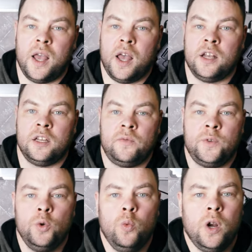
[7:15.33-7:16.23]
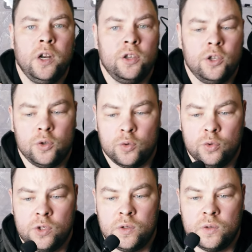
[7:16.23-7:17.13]
And if you want to
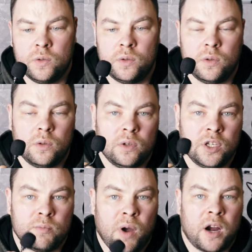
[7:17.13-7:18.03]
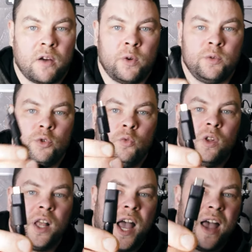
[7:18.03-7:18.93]
use this microphone, you
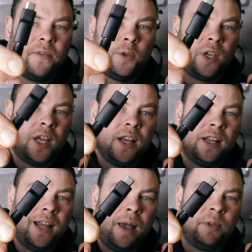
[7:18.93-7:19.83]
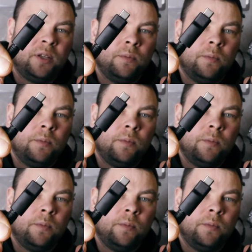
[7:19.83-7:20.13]
will have to get an adapter.